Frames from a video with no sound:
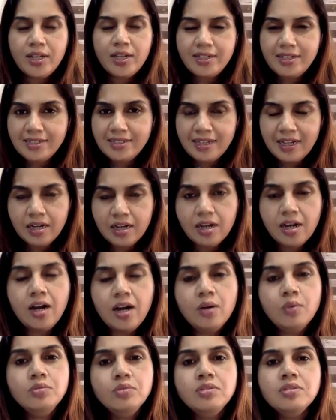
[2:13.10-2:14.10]
One is
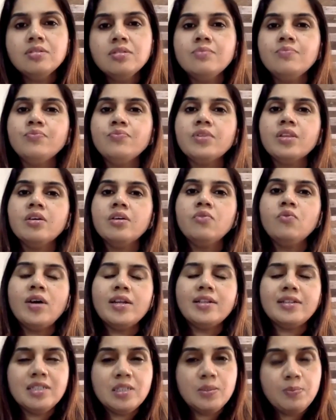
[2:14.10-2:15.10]
accounts,
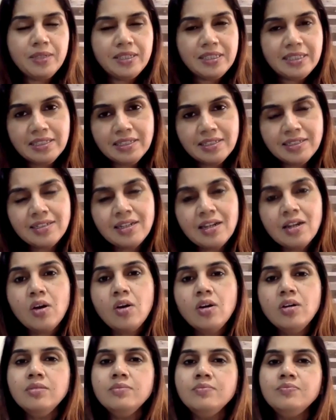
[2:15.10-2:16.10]
one is business
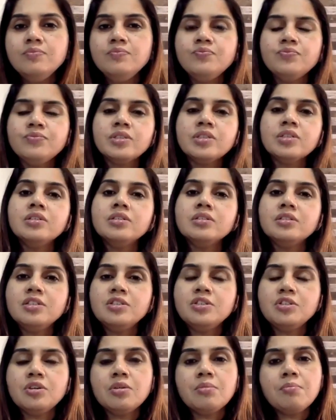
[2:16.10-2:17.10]
law, third
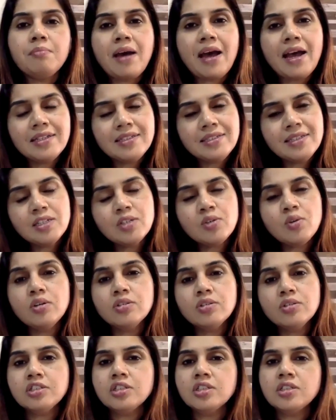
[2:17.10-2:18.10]
is your maths and
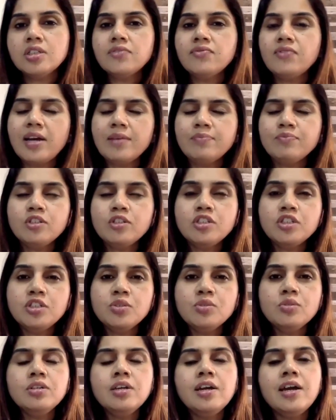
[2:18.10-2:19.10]
quantitative
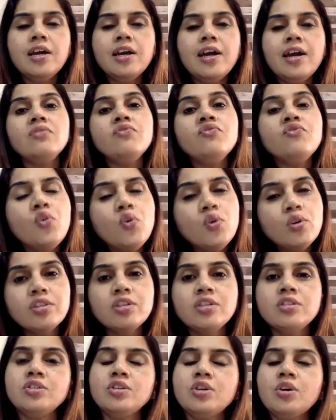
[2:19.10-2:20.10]
aptitude, and
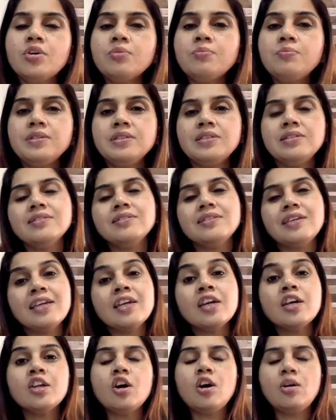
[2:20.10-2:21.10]
fourth is your business
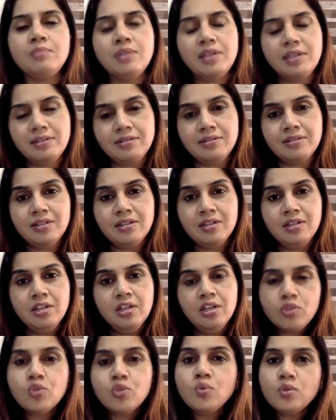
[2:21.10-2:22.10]
economics.
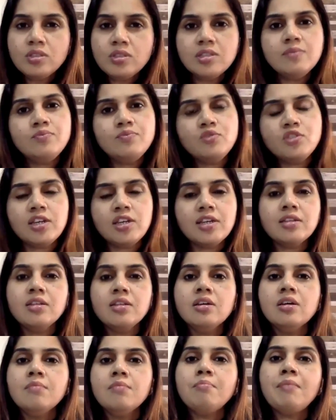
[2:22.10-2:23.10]
2
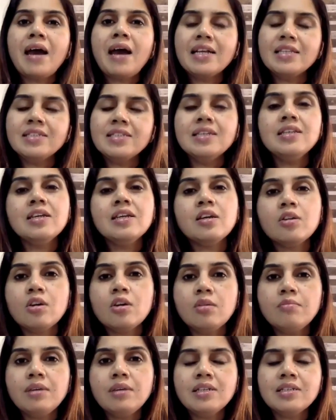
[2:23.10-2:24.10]
subjects, maths and
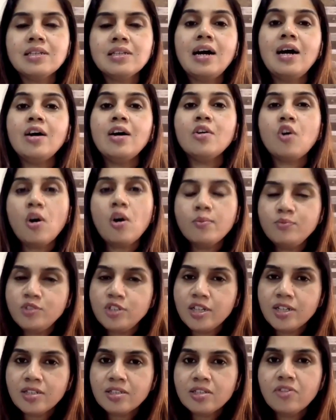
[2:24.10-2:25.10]
economics, are
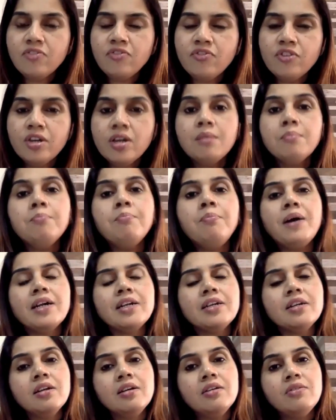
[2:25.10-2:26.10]
objective,
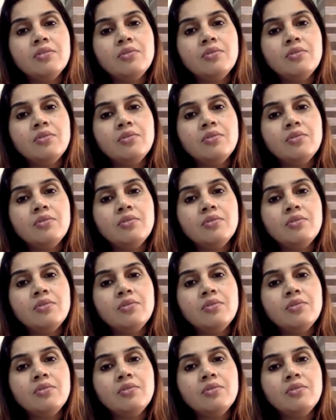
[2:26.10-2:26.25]
but